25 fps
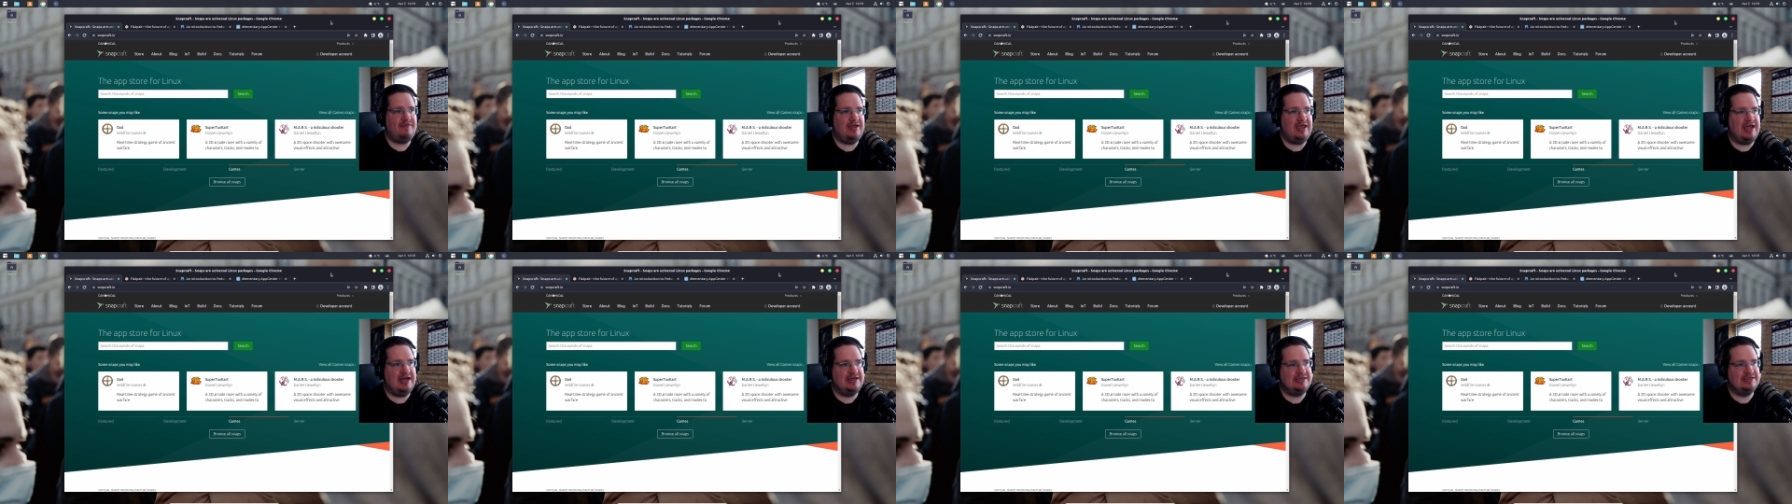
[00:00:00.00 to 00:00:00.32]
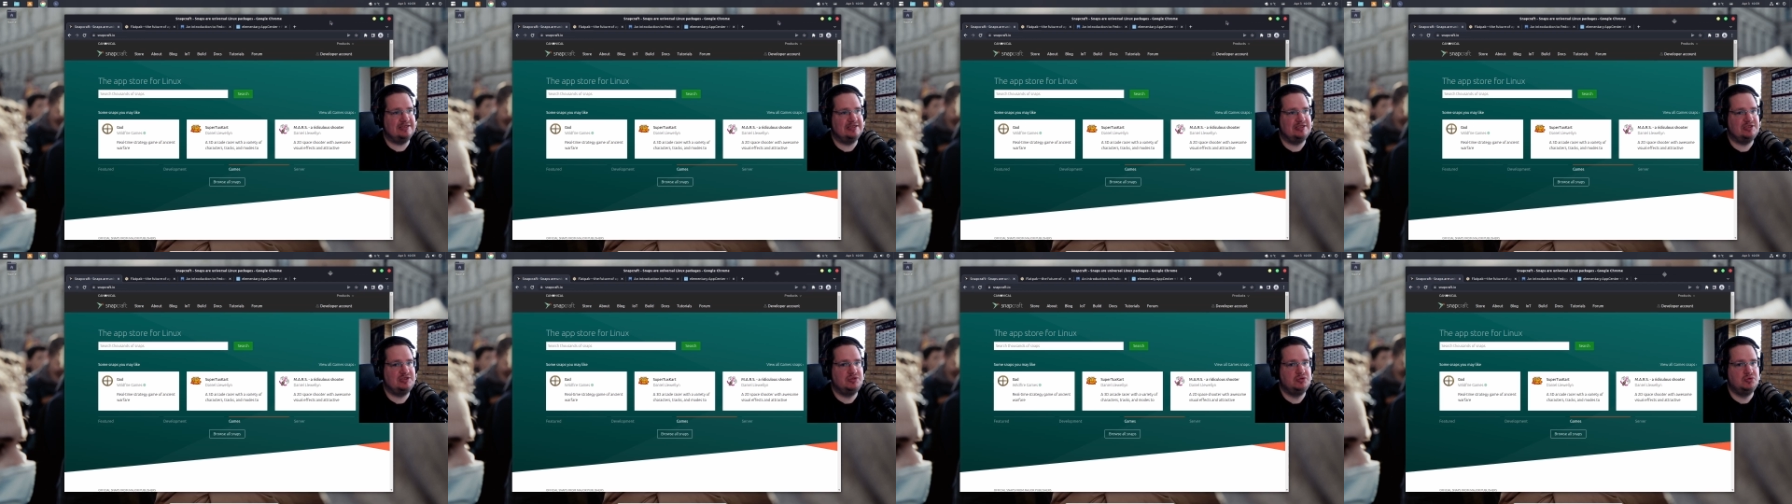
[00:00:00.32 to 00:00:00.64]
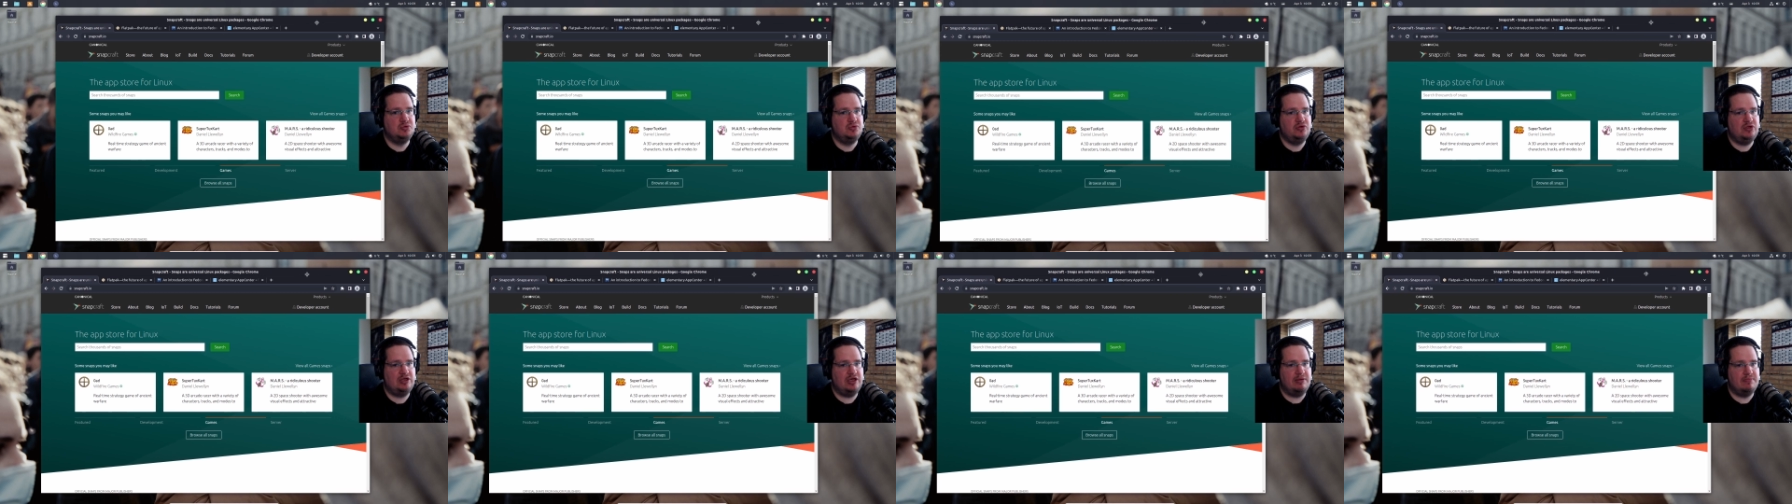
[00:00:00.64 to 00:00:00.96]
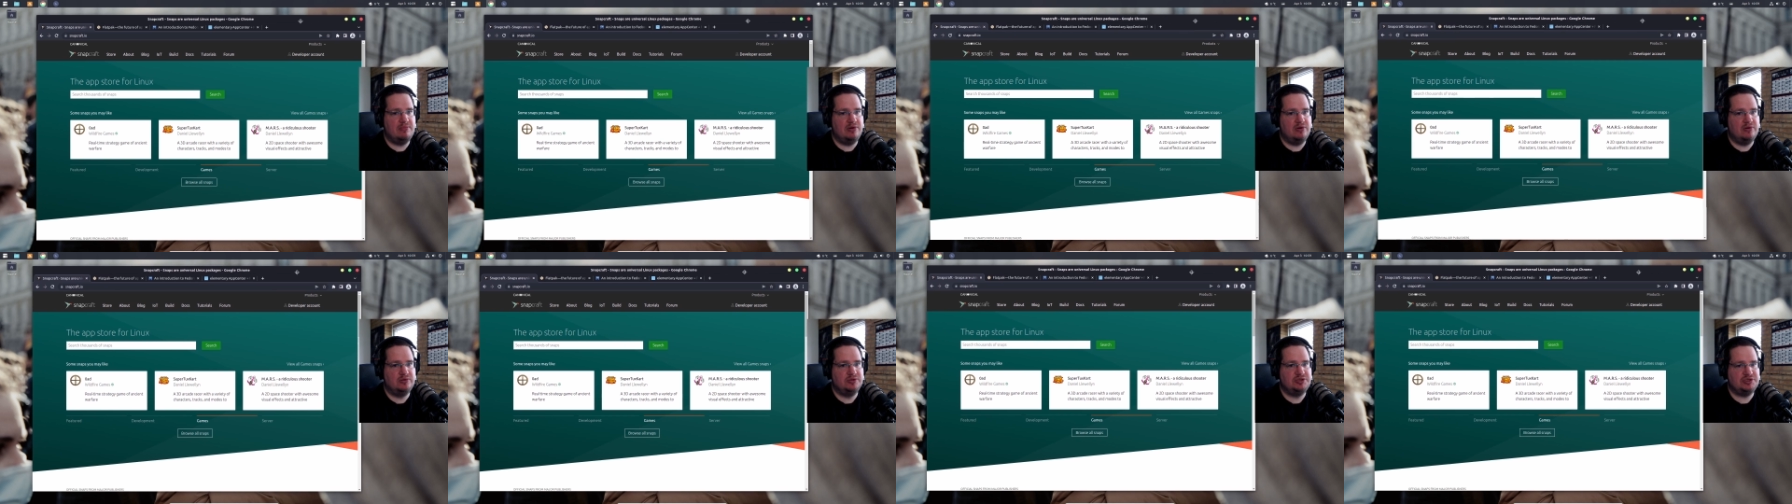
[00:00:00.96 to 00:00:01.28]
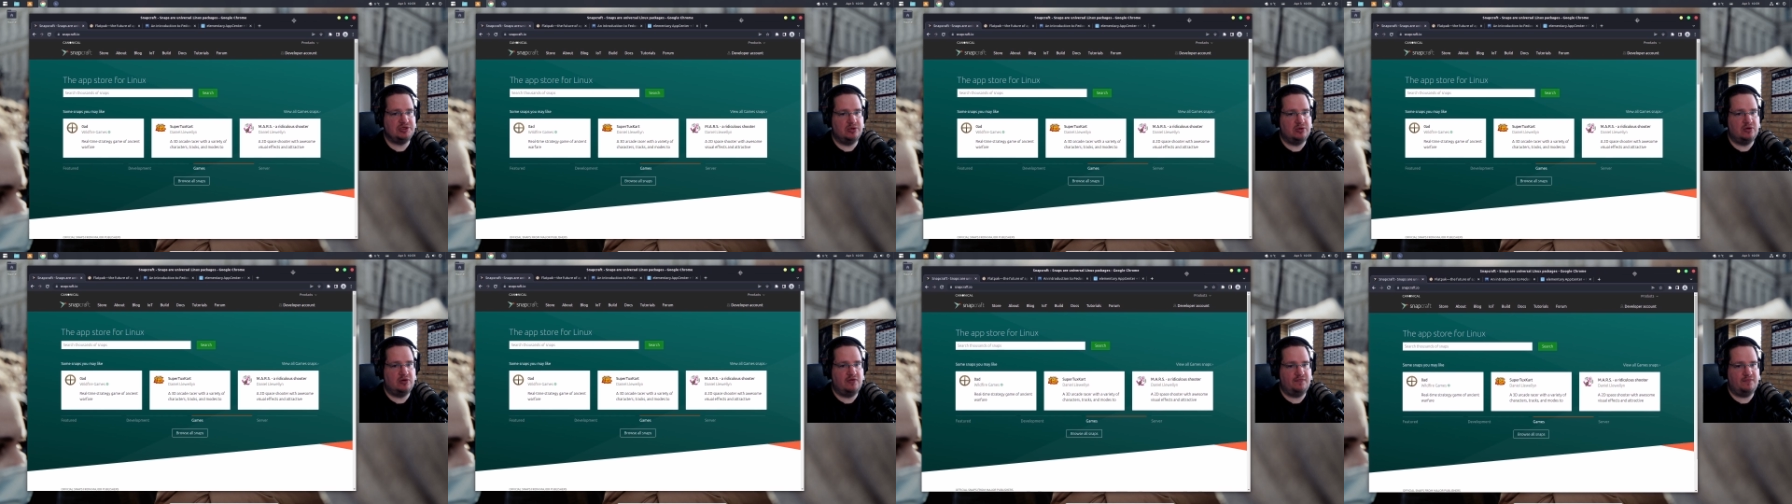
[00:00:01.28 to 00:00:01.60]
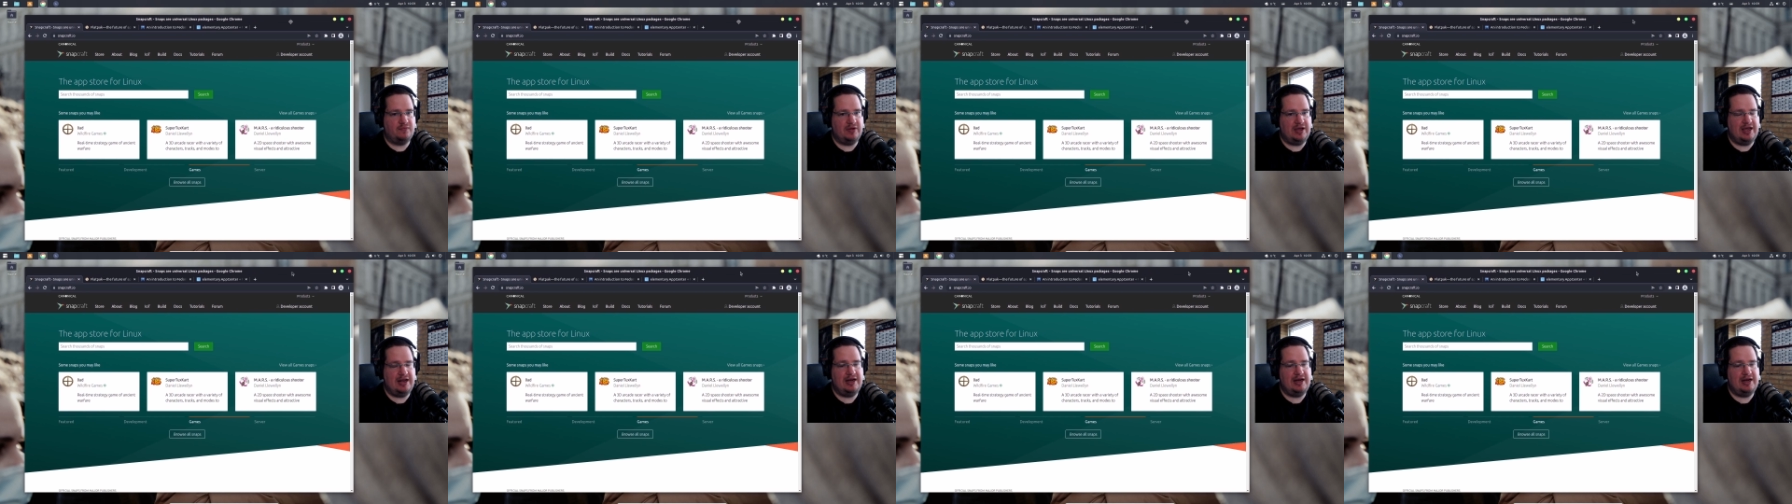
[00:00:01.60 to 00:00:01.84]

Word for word: access to the most software.